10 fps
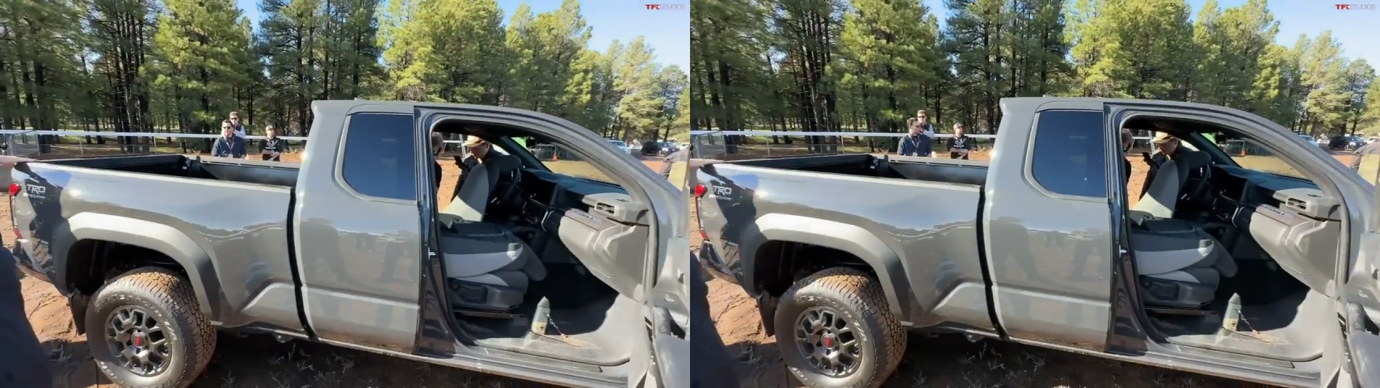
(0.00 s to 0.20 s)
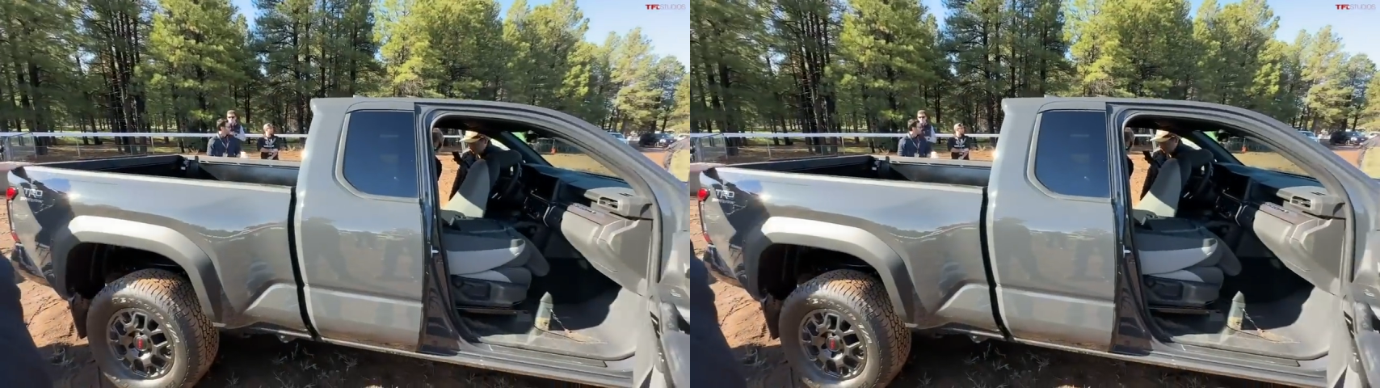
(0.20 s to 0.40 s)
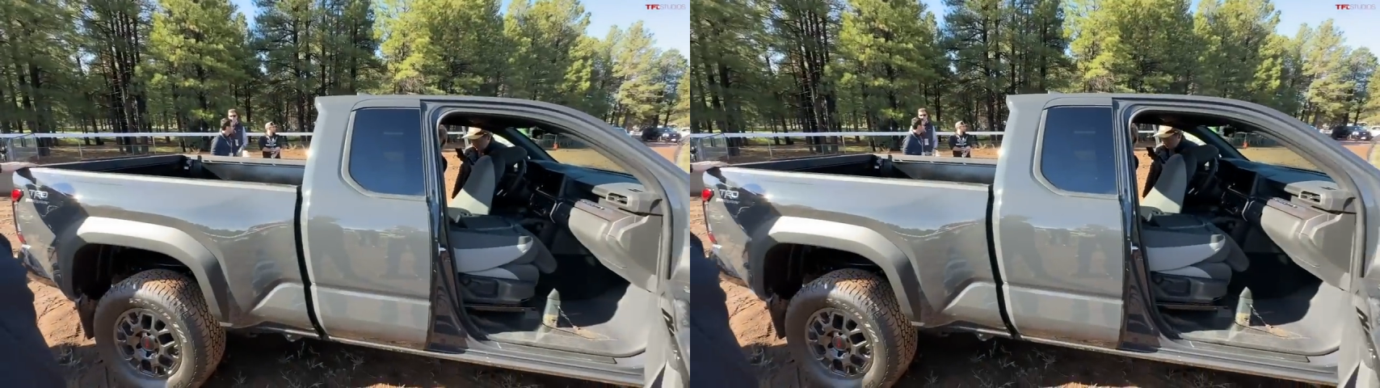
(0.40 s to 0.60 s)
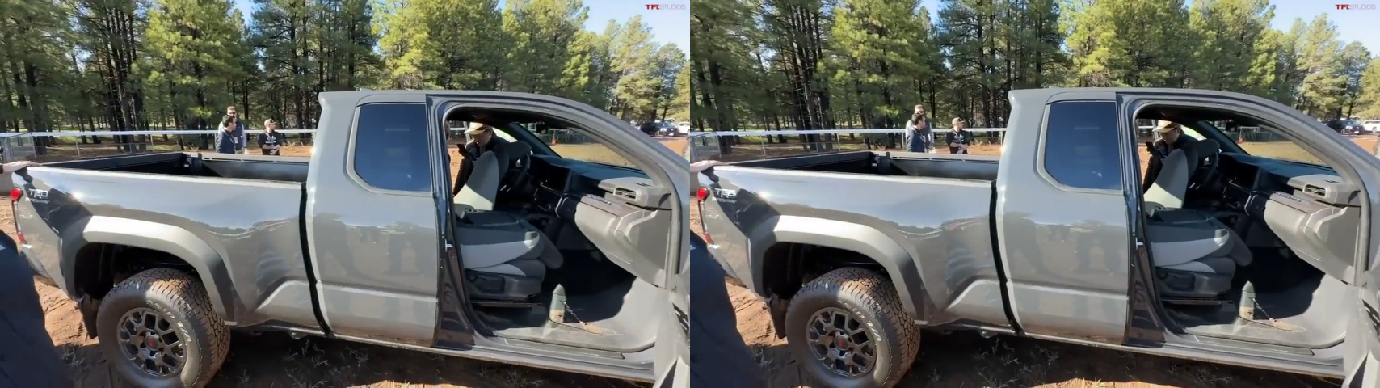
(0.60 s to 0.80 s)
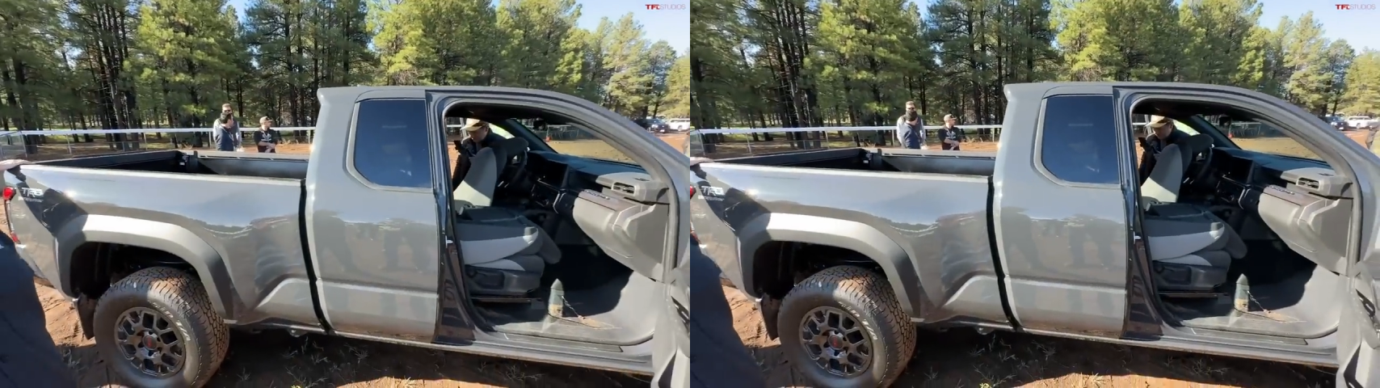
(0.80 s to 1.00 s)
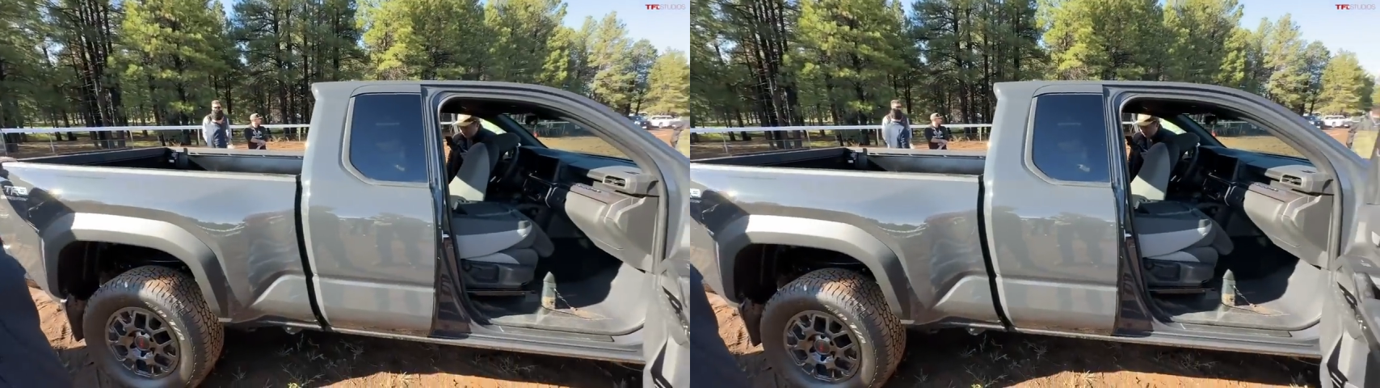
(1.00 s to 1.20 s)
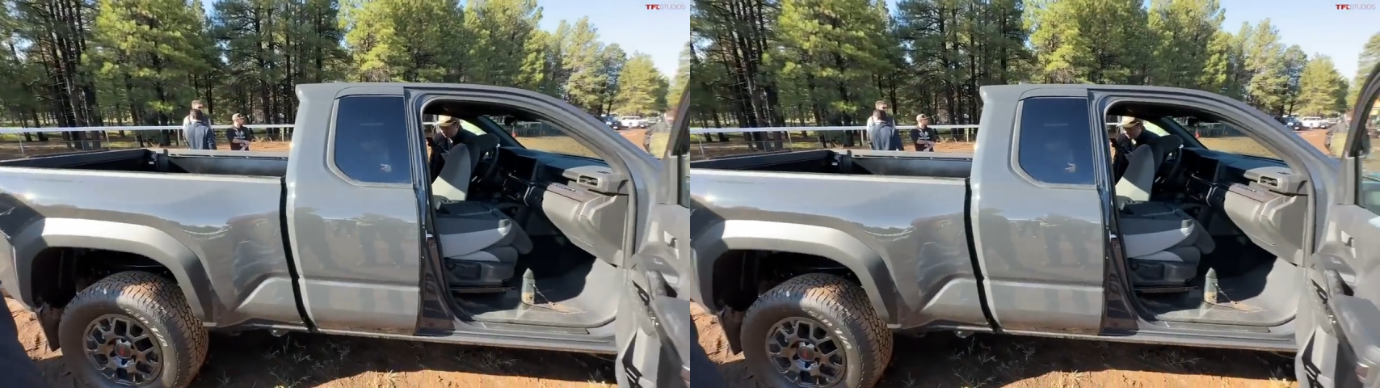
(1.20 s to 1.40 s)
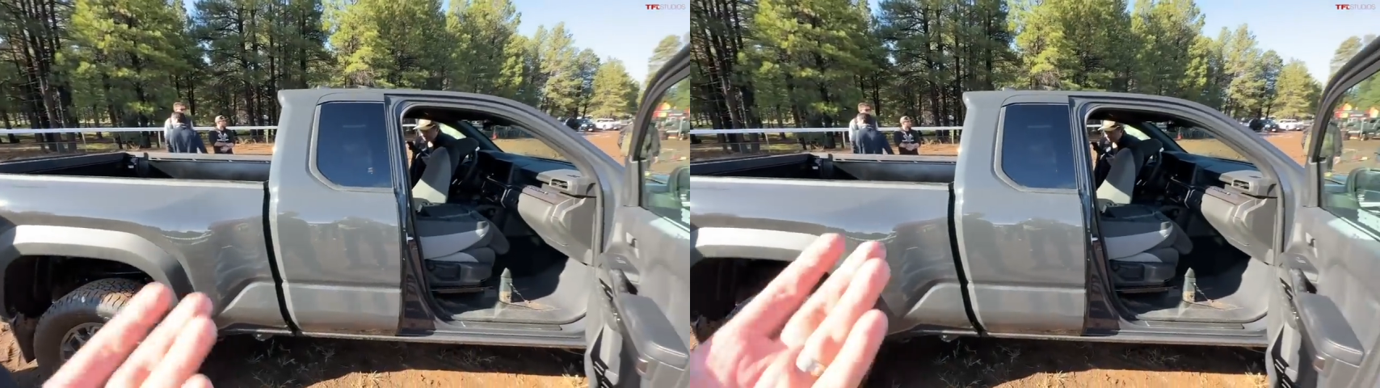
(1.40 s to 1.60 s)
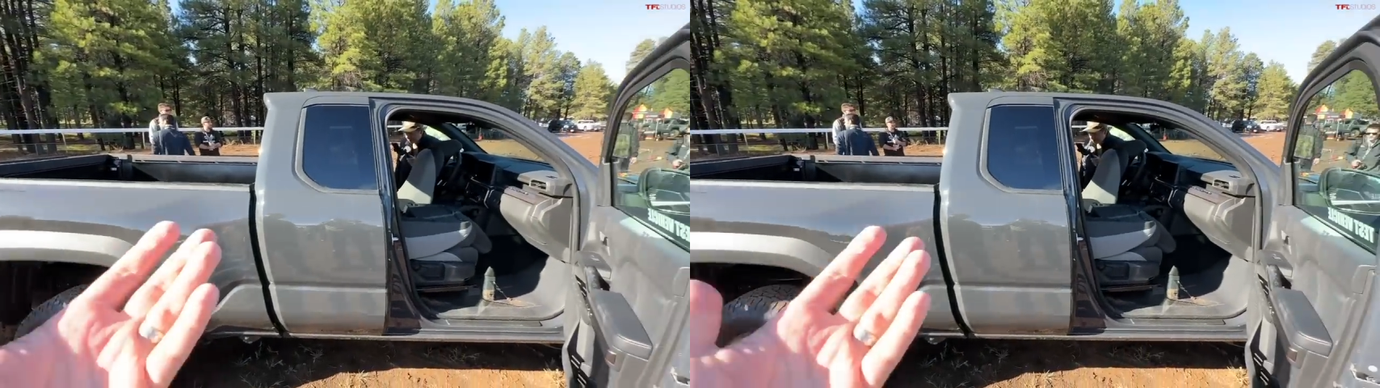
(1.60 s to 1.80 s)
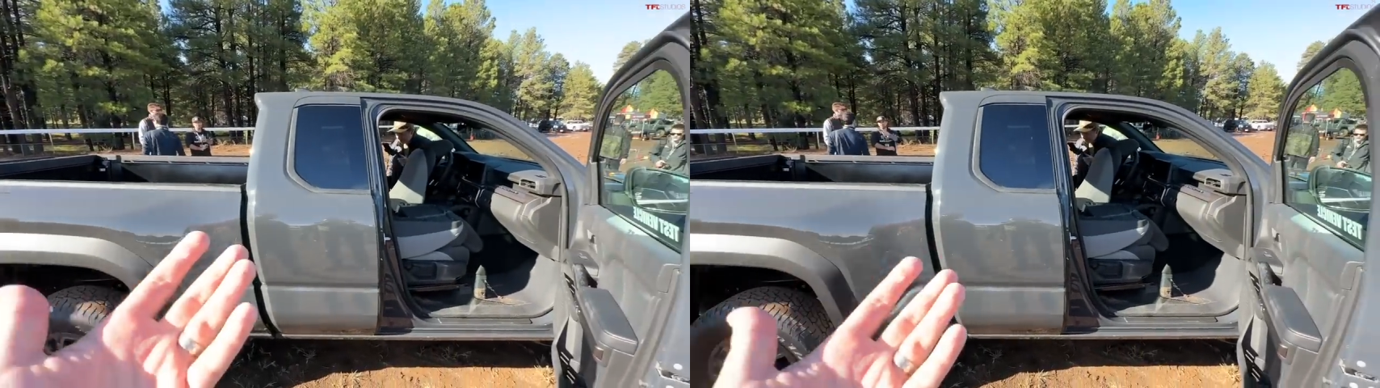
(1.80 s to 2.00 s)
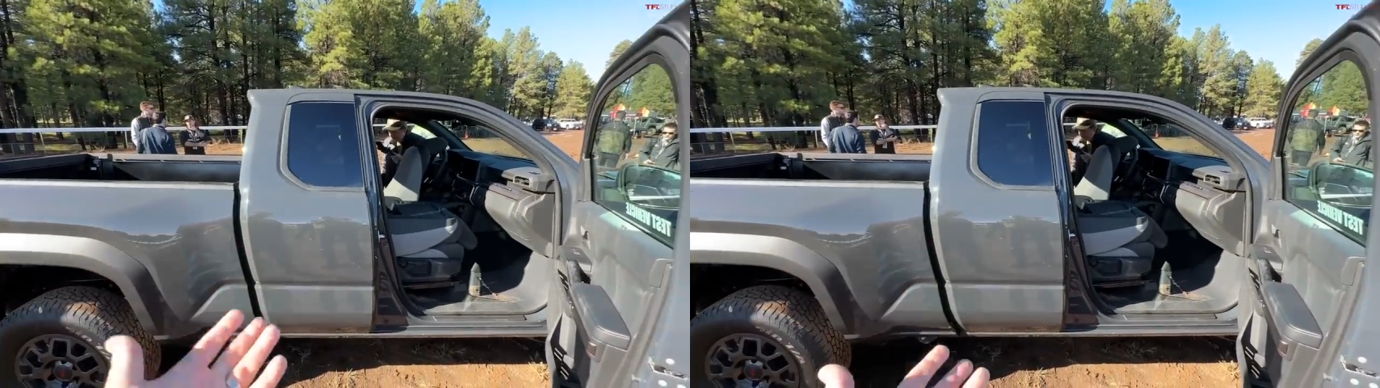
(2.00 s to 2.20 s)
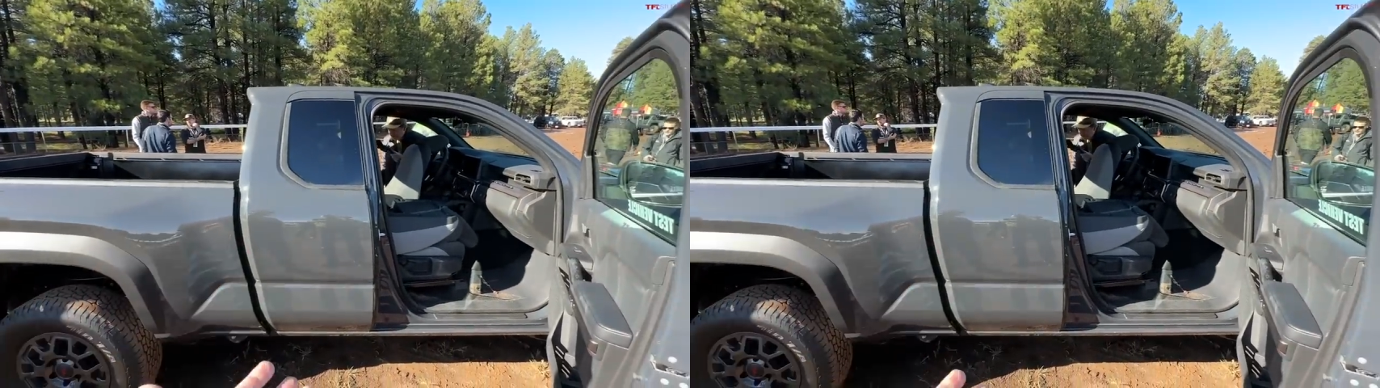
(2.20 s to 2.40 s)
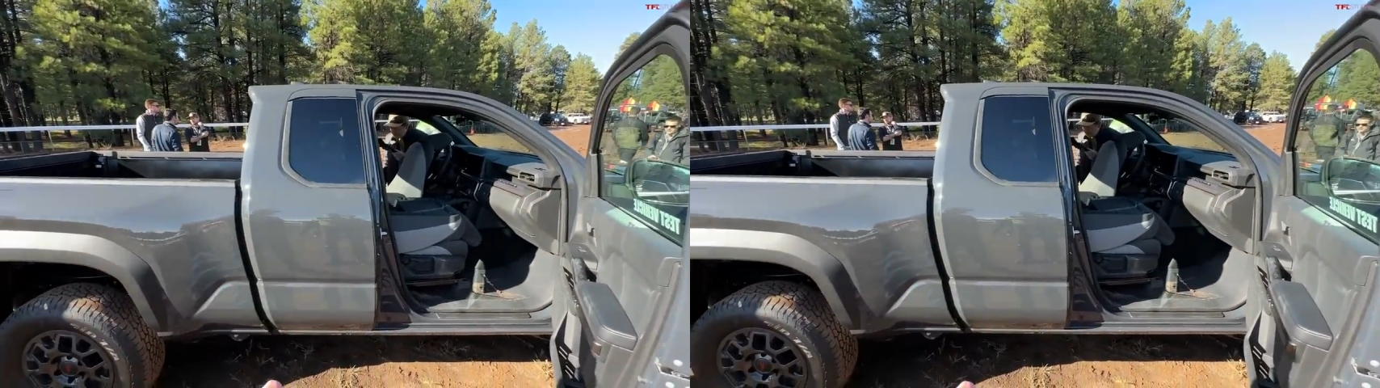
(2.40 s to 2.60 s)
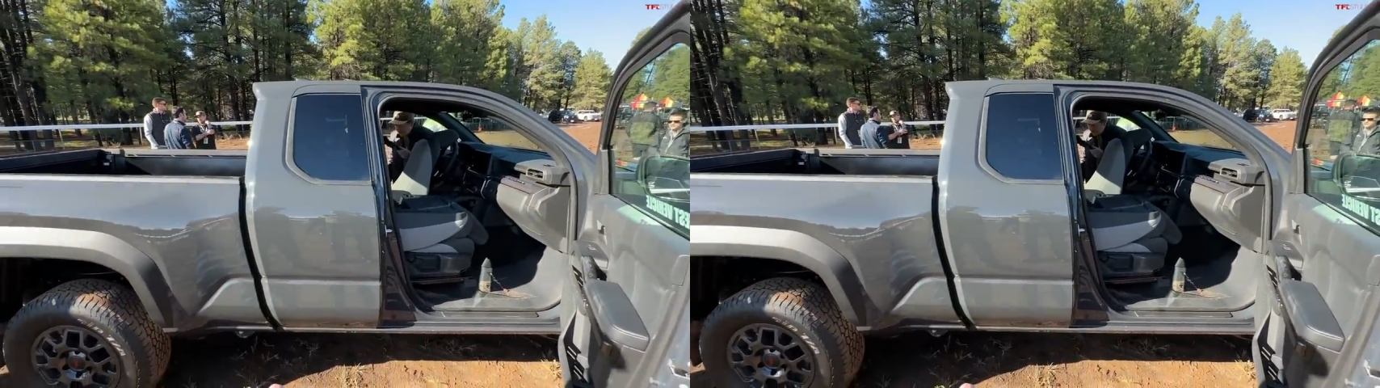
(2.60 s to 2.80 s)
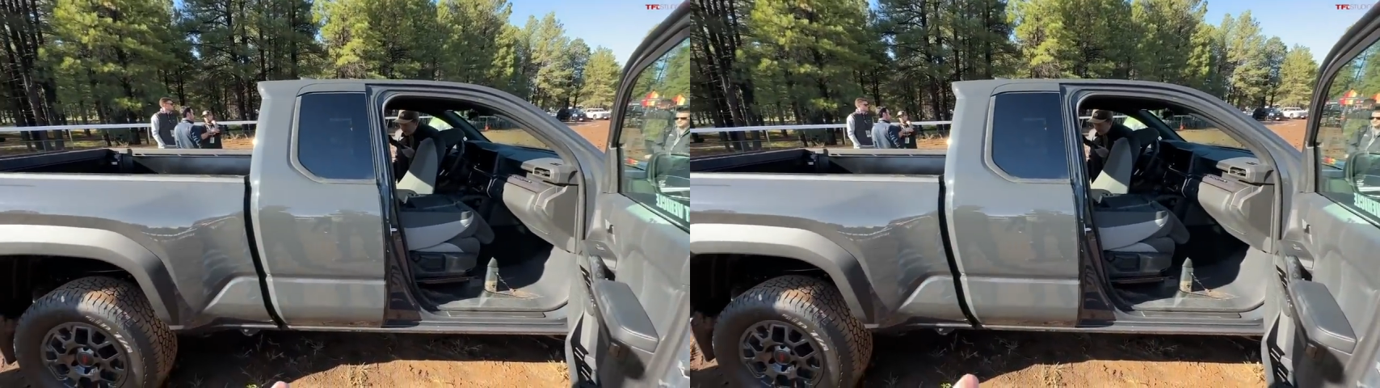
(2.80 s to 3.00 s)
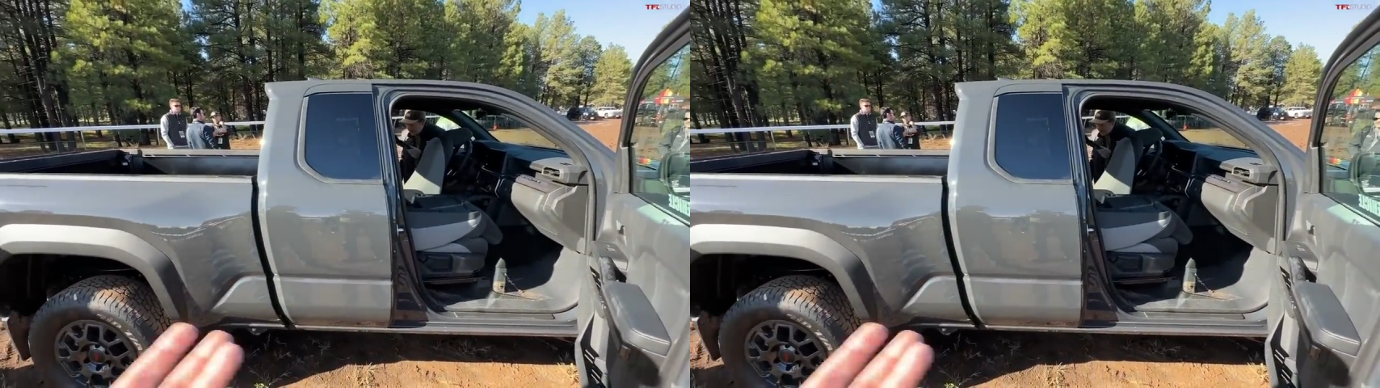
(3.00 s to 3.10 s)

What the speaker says: [unreadable: no face in view]